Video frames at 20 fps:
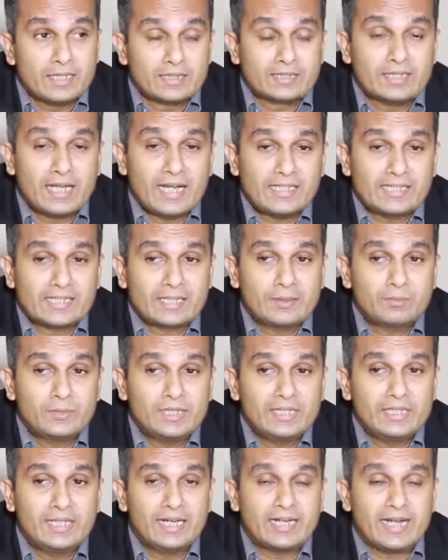That's
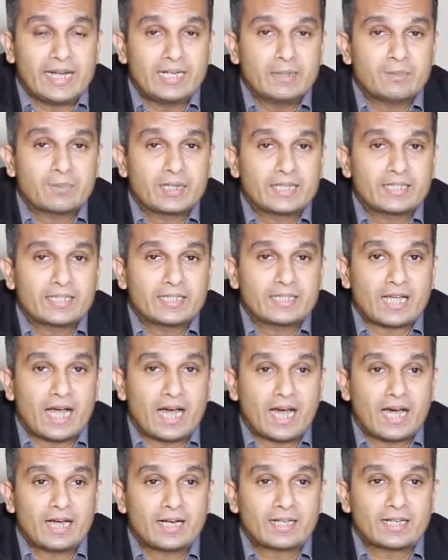something that enterprises
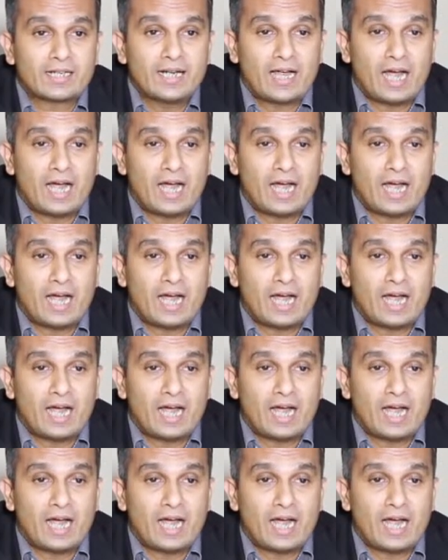are